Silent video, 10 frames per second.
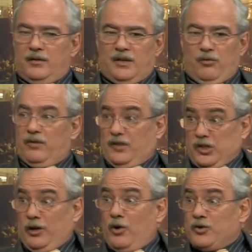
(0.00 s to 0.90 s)
they would have
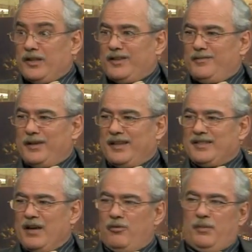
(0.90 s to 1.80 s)
disclosed it,
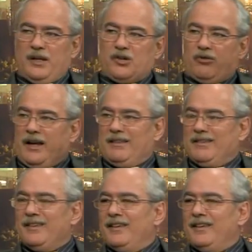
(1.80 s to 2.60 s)
because that would have been a great,